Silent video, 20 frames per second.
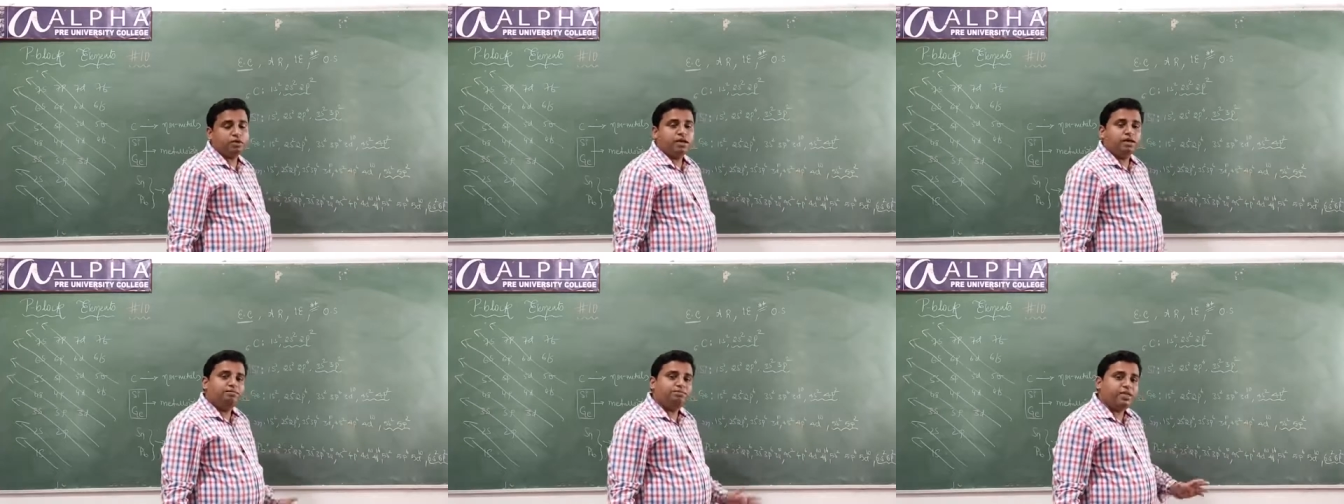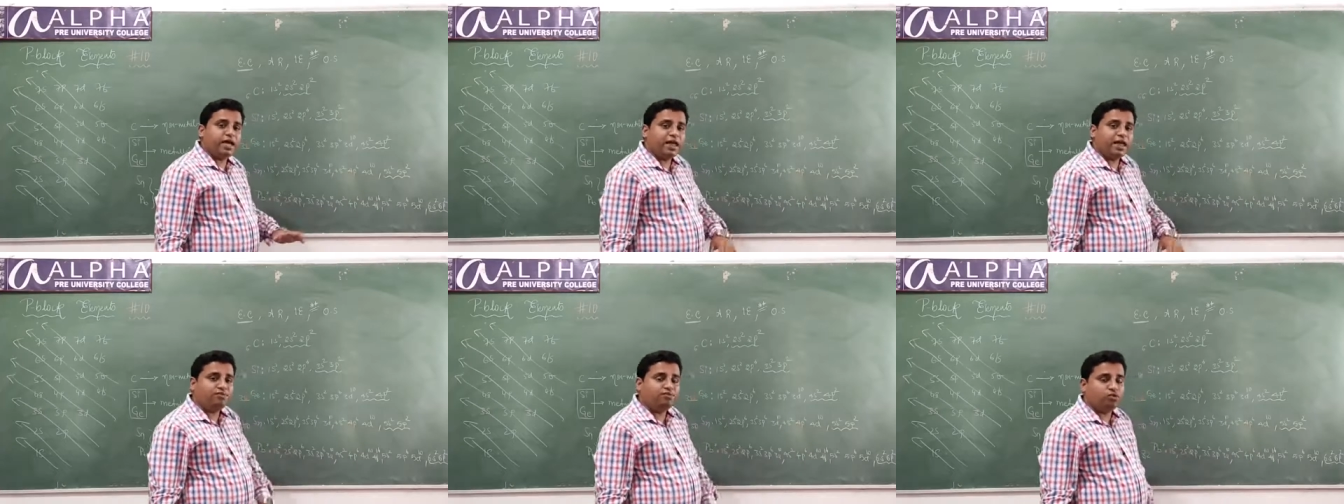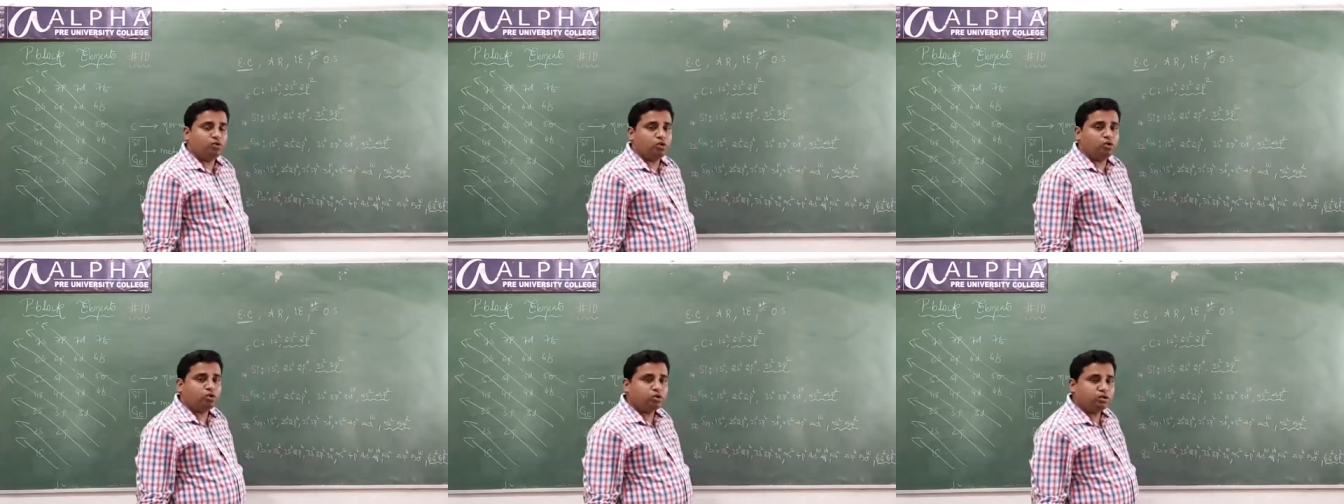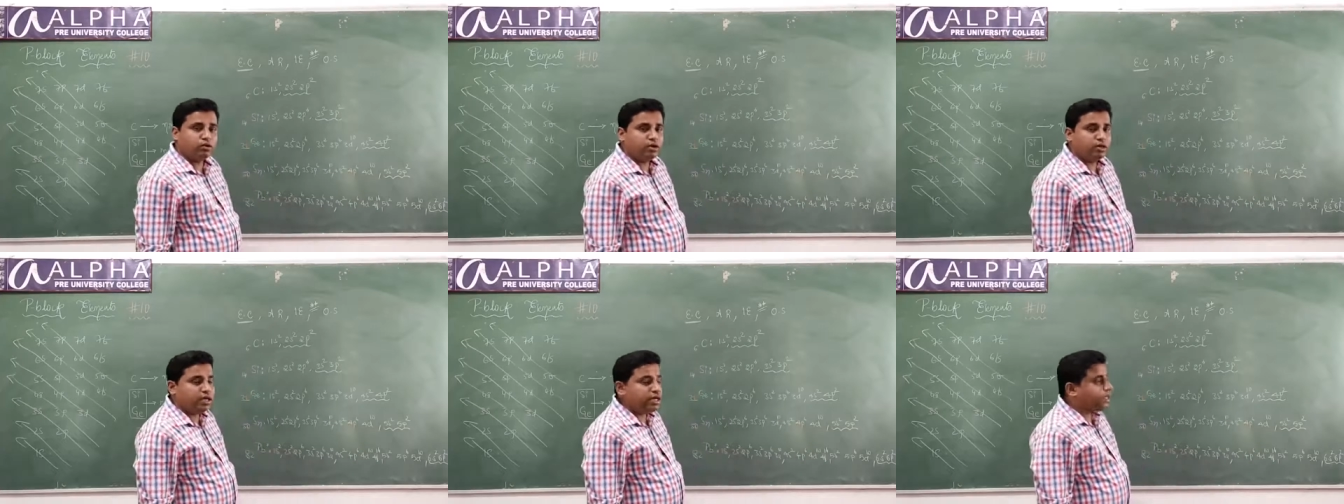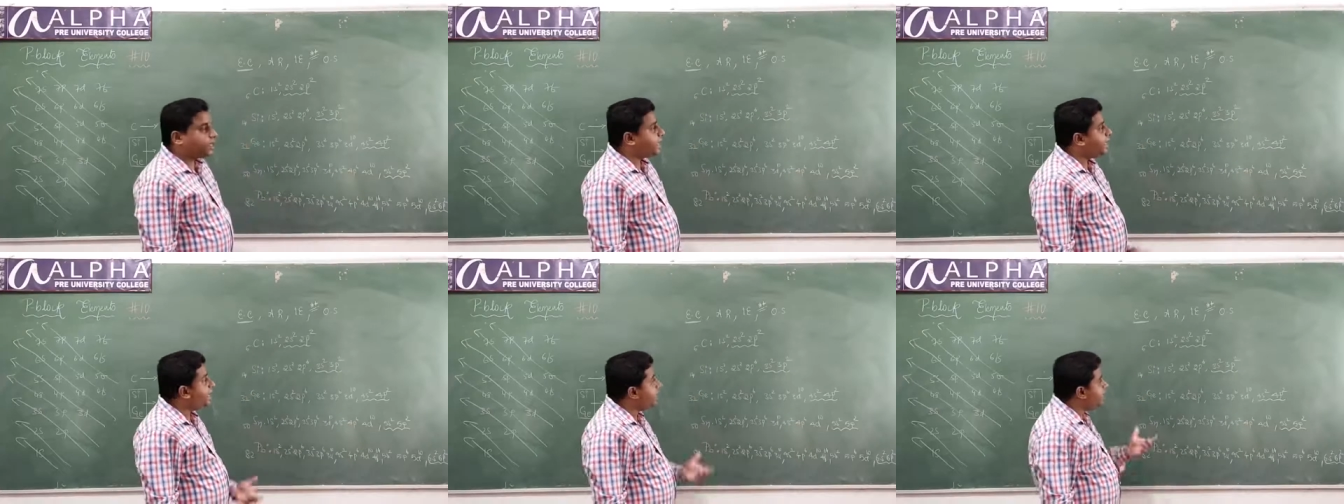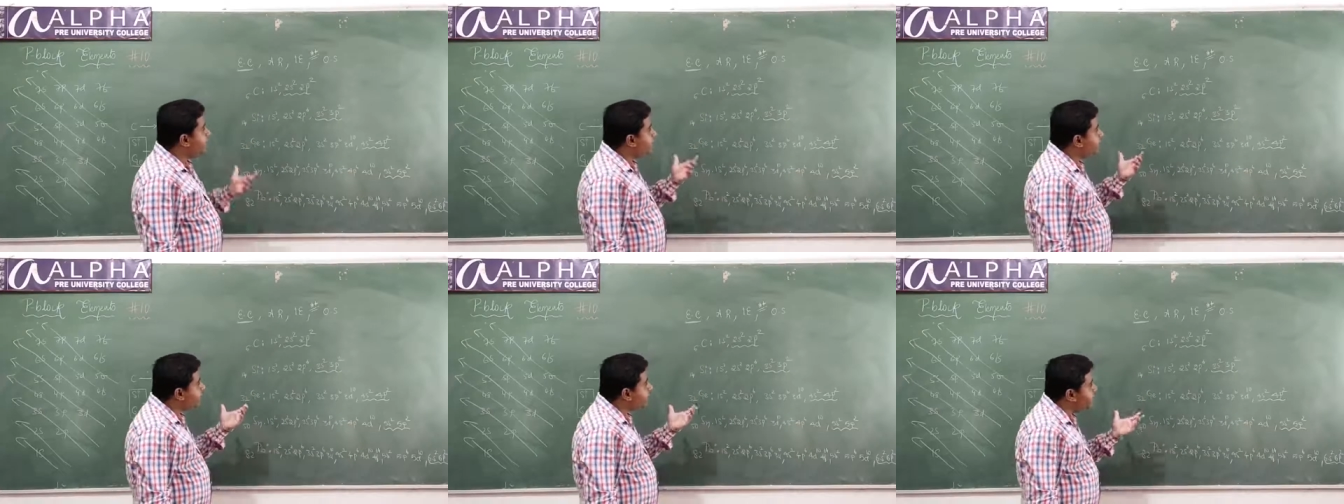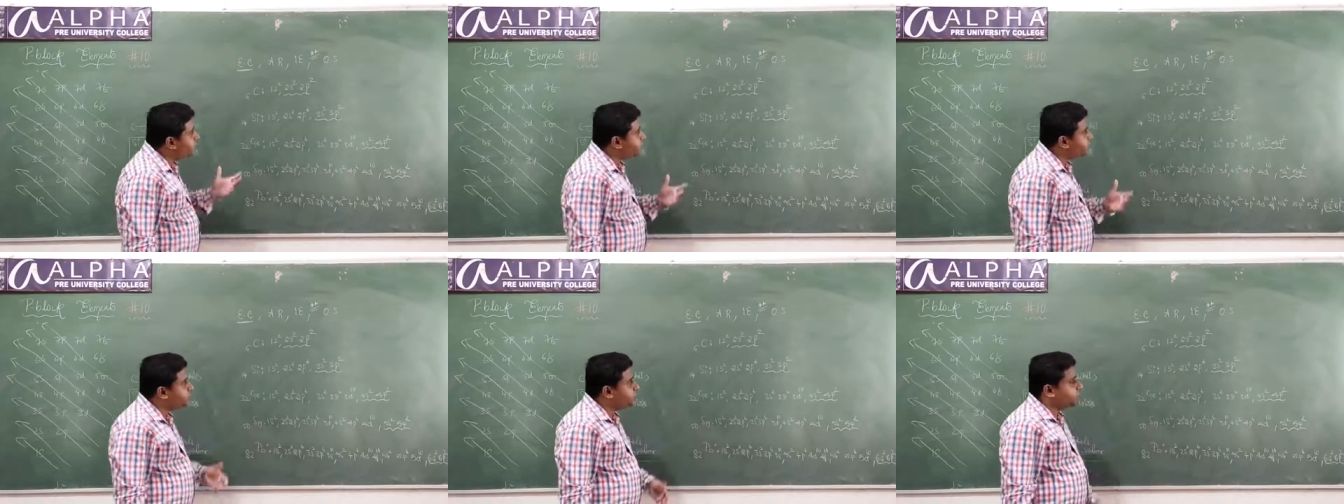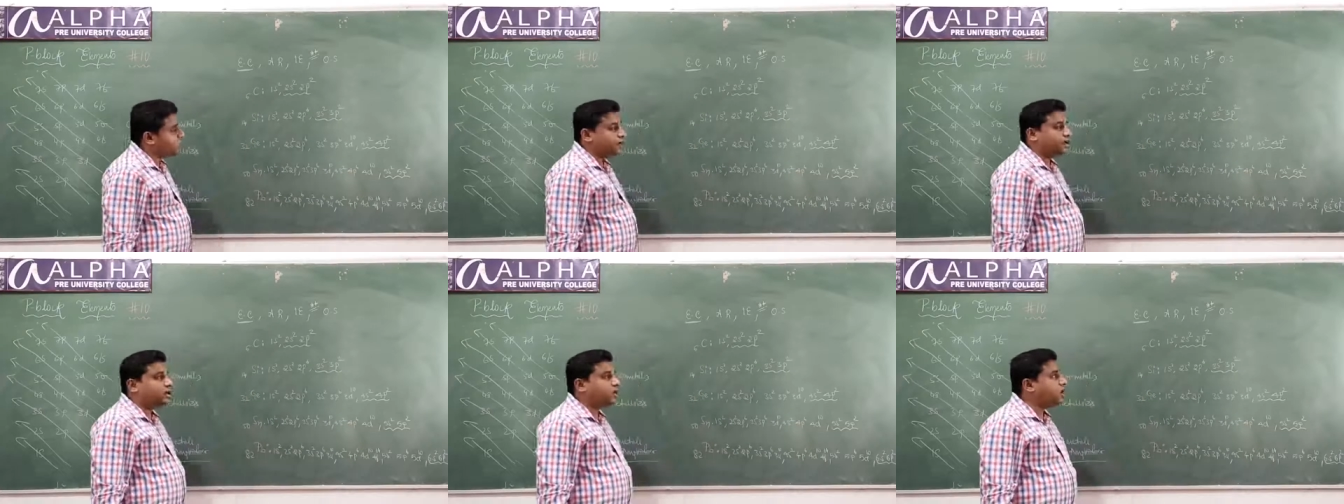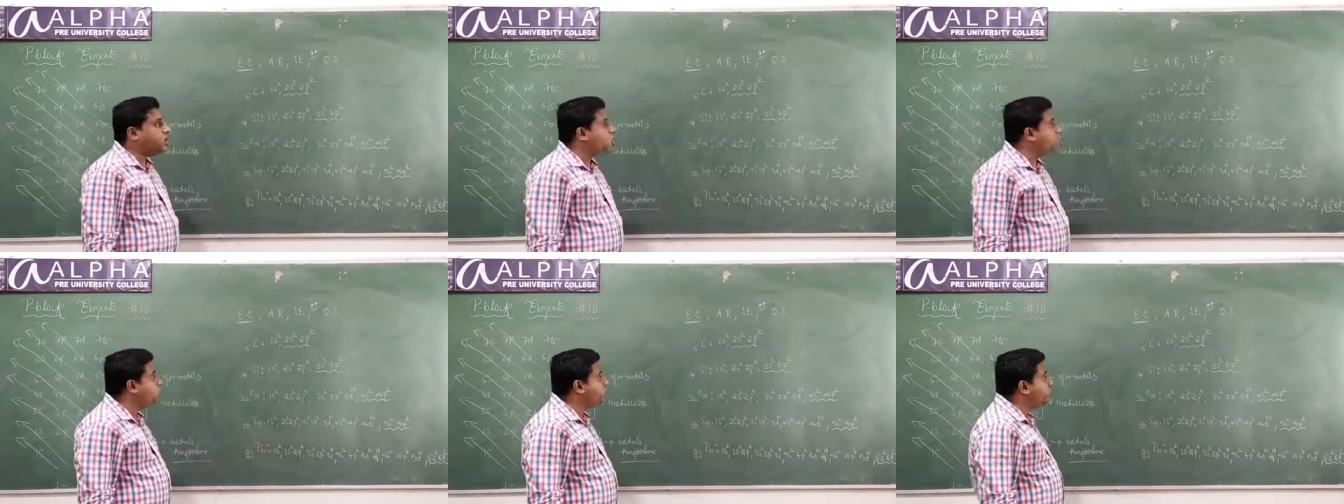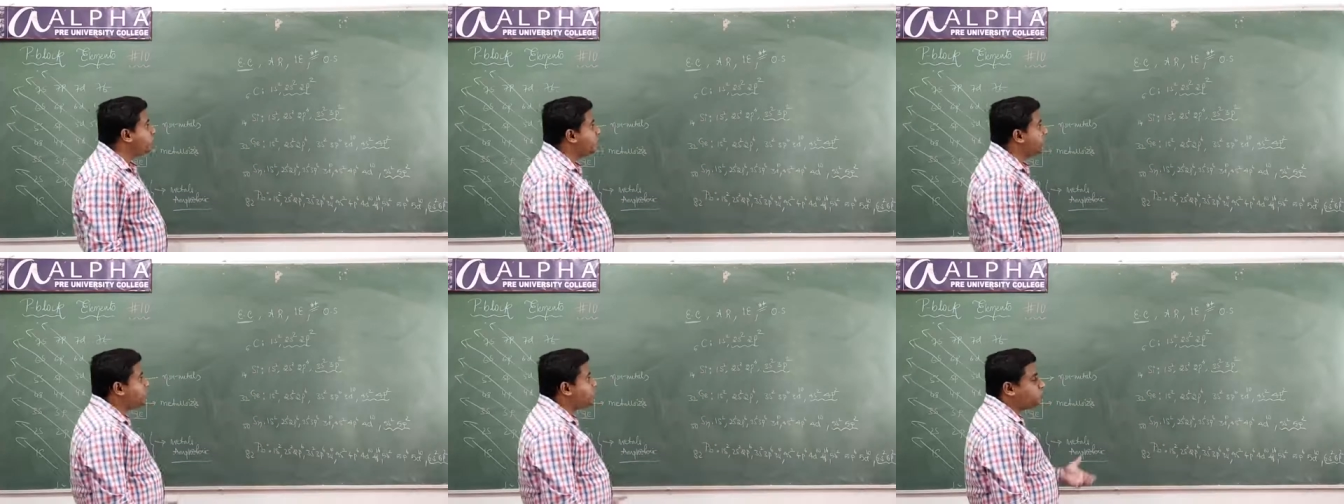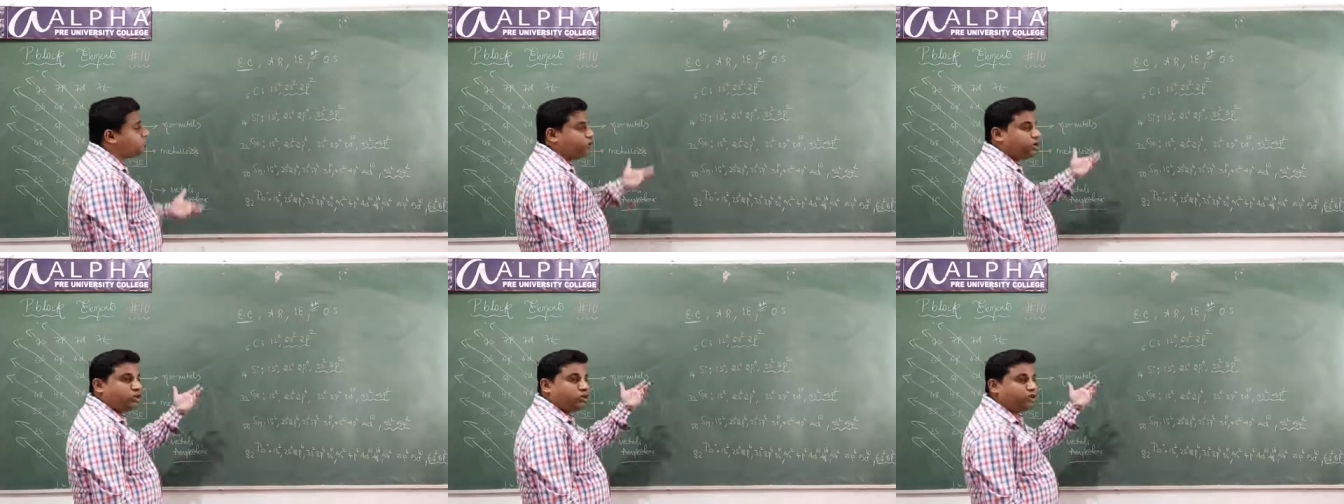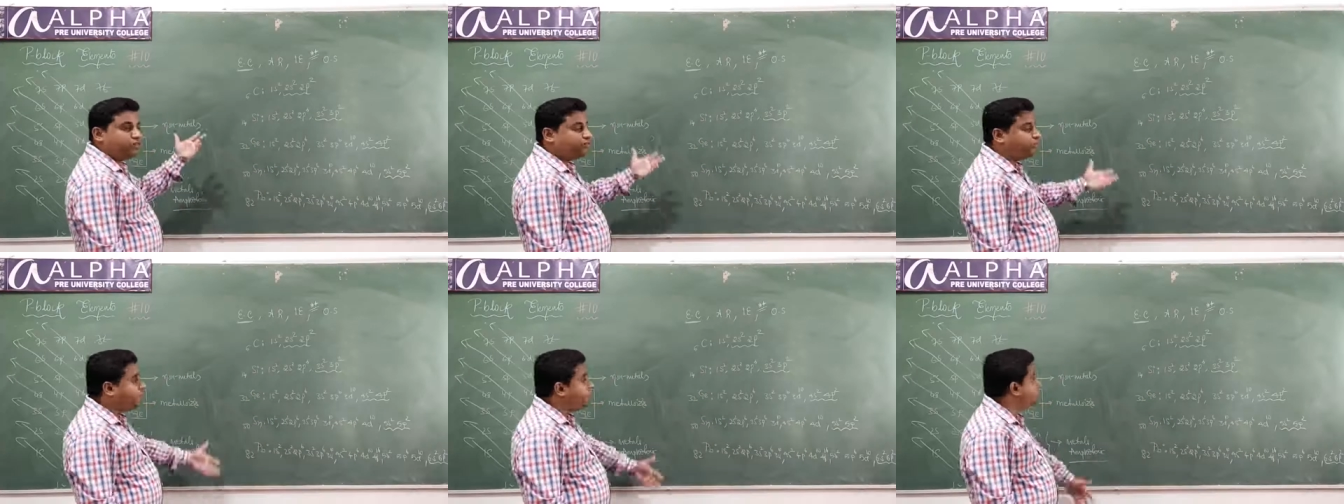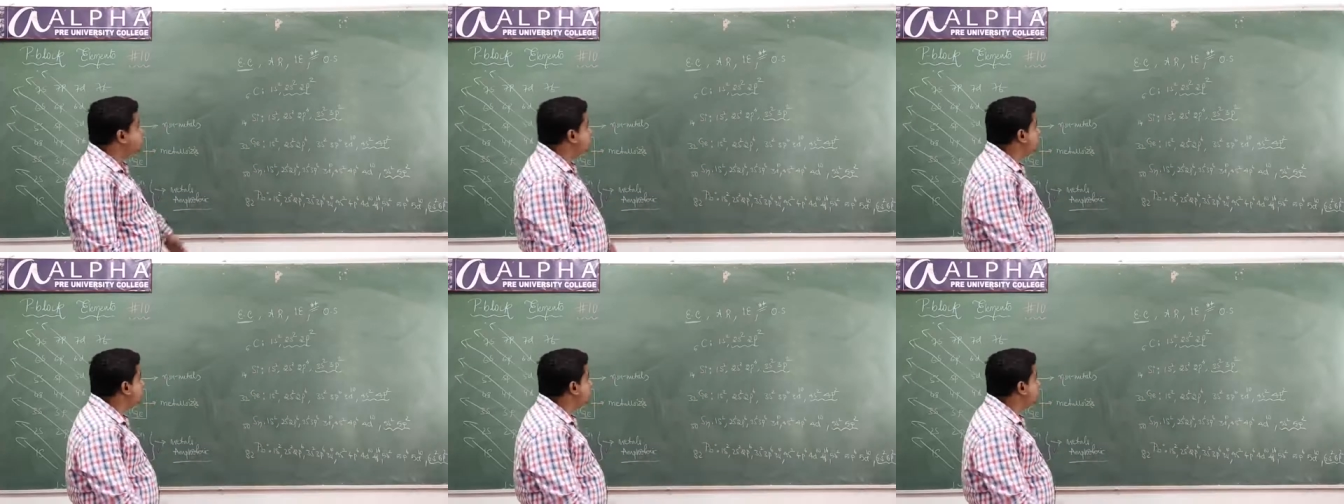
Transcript: Therefore, can I write the general outer electronic configuration